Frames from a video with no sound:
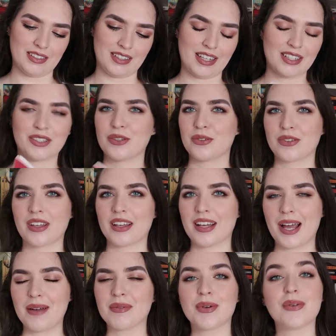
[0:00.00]
I'm
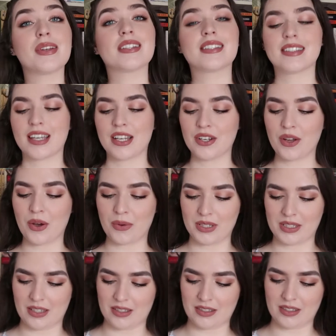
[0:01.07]
going to say no,
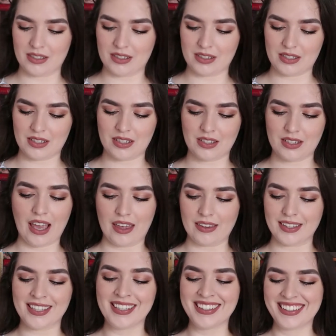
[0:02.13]
it doesn't. Yeah,
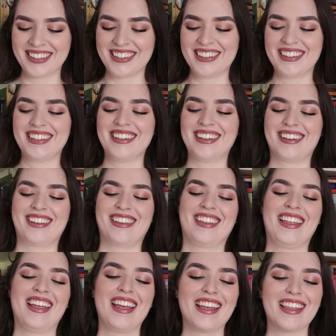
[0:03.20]

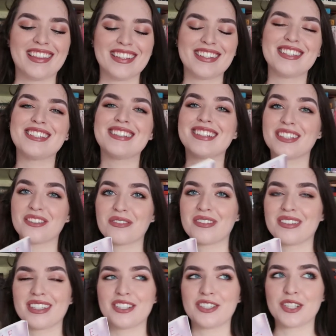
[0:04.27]
this is
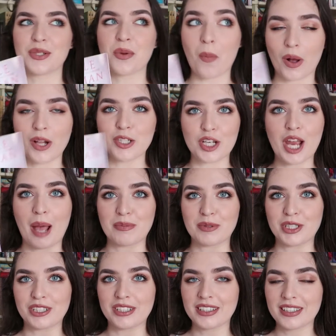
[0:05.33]
literally just one chapter.